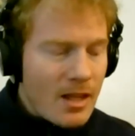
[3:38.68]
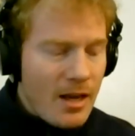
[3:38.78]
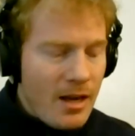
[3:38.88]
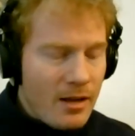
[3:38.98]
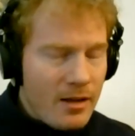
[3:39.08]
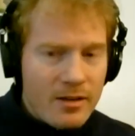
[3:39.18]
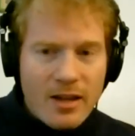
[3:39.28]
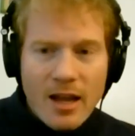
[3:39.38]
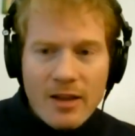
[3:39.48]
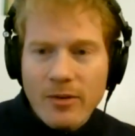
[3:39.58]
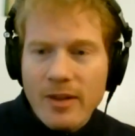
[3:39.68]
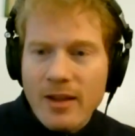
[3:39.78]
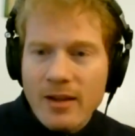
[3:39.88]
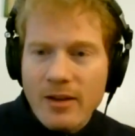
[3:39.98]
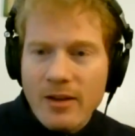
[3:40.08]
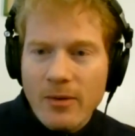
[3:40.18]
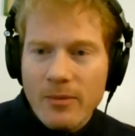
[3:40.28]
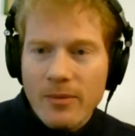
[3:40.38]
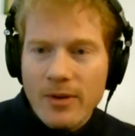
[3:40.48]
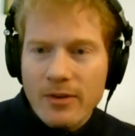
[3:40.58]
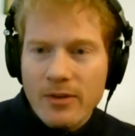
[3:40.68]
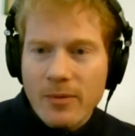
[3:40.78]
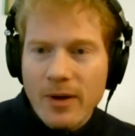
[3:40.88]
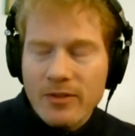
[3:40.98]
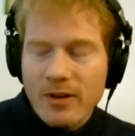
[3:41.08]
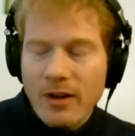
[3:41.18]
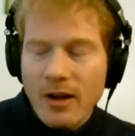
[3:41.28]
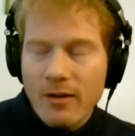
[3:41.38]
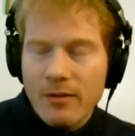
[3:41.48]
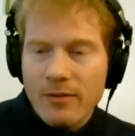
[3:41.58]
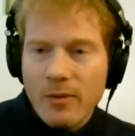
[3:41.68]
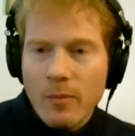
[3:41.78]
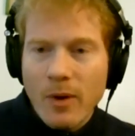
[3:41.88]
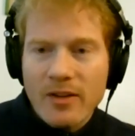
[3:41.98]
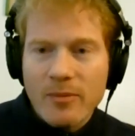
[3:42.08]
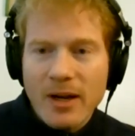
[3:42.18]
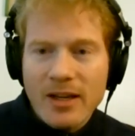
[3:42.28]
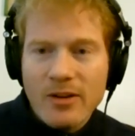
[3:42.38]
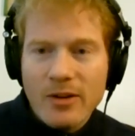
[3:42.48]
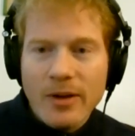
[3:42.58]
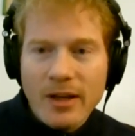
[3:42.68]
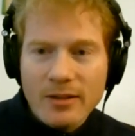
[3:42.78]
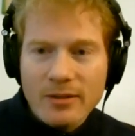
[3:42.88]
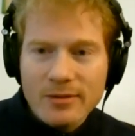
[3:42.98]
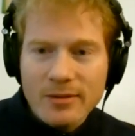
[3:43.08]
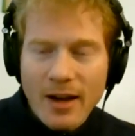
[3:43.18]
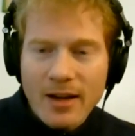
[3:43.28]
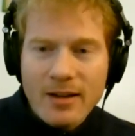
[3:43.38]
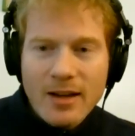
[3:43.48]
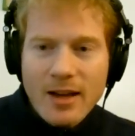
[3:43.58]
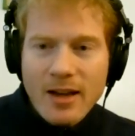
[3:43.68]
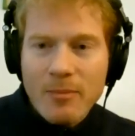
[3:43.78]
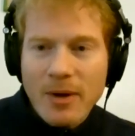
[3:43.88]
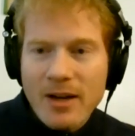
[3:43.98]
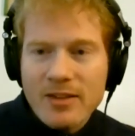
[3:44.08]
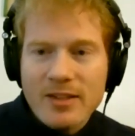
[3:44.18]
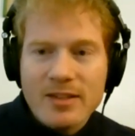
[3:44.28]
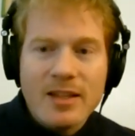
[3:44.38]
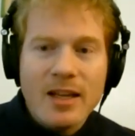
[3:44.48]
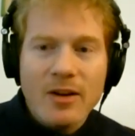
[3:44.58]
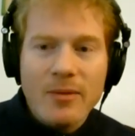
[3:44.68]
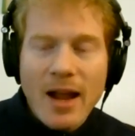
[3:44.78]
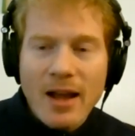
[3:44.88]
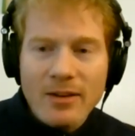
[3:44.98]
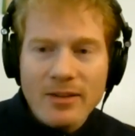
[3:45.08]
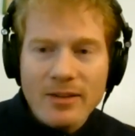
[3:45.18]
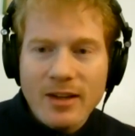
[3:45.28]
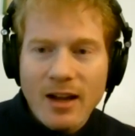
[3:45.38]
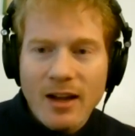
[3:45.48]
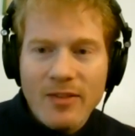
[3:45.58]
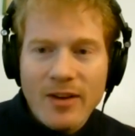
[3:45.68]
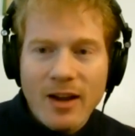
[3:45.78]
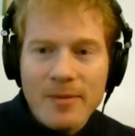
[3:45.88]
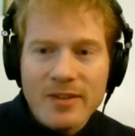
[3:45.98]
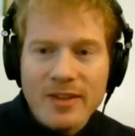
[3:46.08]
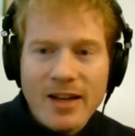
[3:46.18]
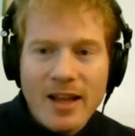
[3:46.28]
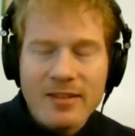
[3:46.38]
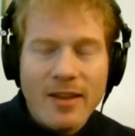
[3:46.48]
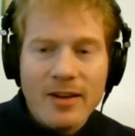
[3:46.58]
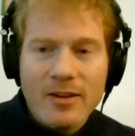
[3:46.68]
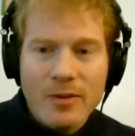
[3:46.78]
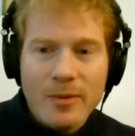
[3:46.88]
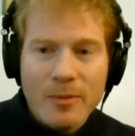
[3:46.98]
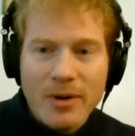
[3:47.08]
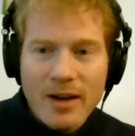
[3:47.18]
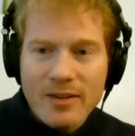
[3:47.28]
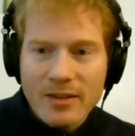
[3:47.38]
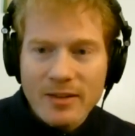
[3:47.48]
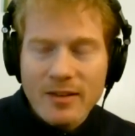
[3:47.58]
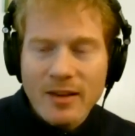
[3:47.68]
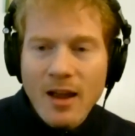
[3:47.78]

And yeah, so I think, there's a question of what is money doing, right? If money is just sitting around, then obviously it has nothing to do with prices.